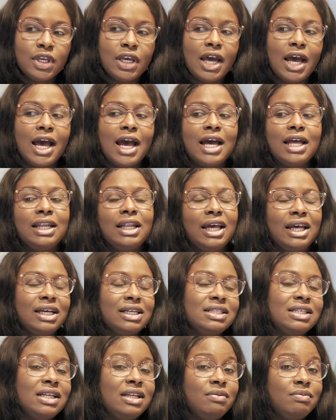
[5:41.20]
And like I
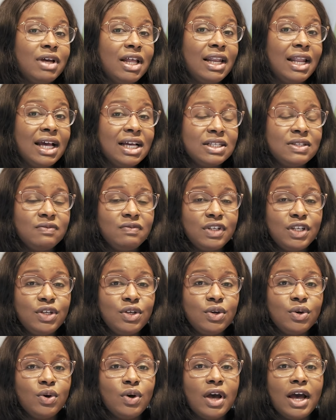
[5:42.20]
said in my last video,